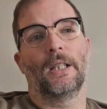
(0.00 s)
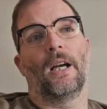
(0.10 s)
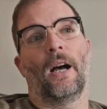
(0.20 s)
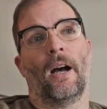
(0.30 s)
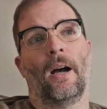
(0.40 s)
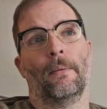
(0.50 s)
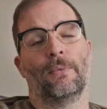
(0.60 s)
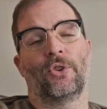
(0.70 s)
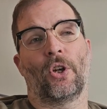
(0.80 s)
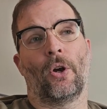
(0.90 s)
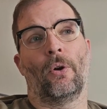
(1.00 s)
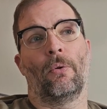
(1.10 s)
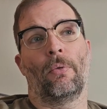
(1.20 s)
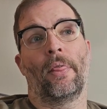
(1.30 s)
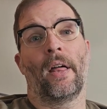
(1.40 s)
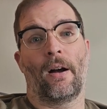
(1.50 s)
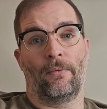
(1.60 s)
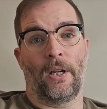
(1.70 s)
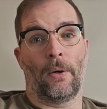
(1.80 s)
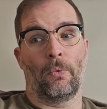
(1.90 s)
um, so that
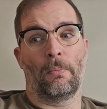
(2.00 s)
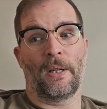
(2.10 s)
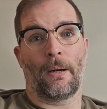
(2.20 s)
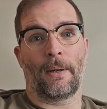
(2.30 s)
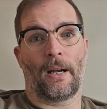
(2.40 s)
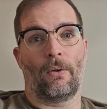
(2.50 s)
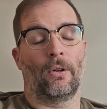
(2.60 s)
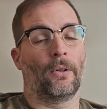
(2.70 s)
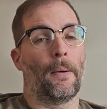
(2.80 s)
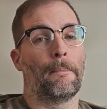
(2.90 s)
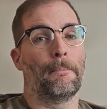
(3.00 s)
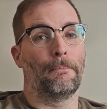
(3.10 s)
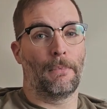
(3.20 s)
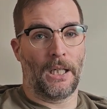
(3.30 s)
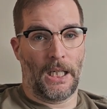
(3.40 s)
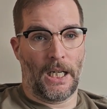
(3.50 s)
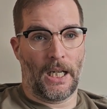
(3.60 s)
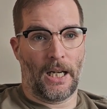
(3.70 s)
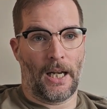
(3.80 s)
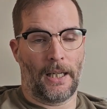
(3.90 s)
video will be coming out on
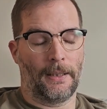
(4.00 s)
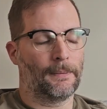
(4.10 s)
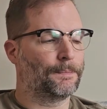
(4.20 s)
Monday.